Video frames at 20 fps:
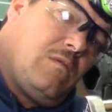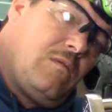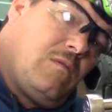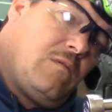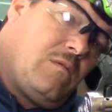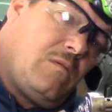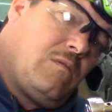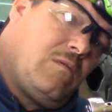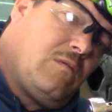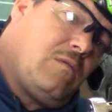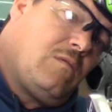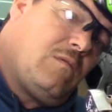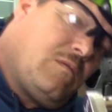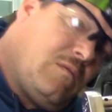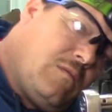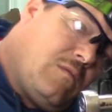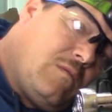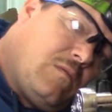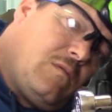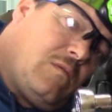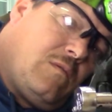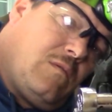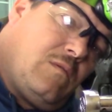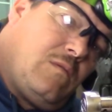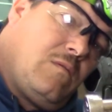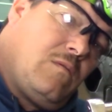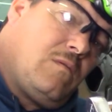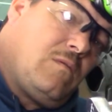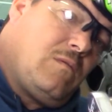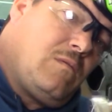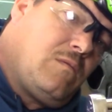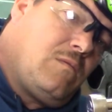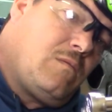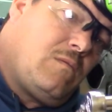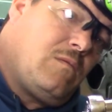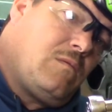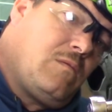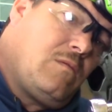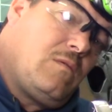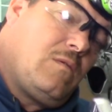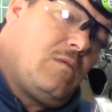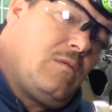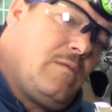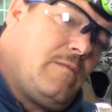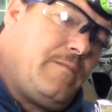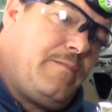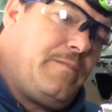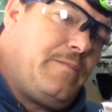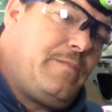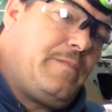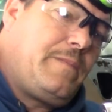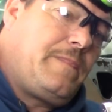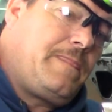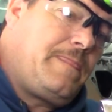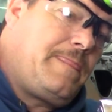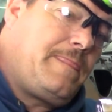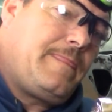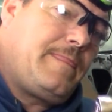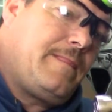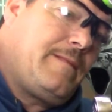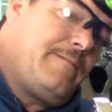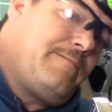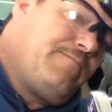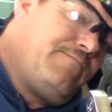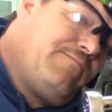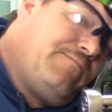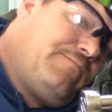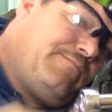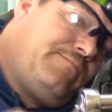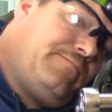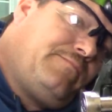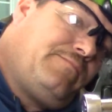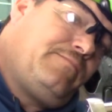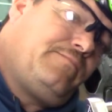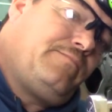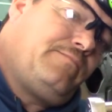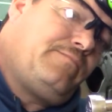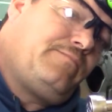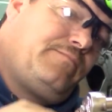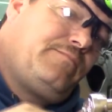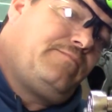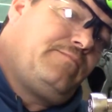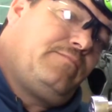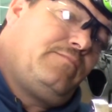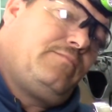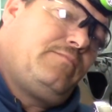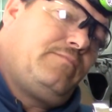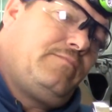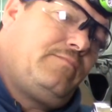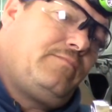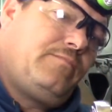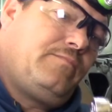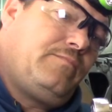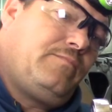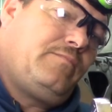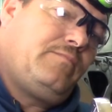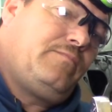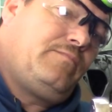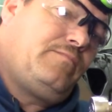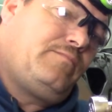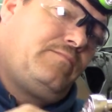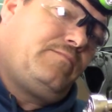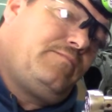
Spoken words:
(no one is talking)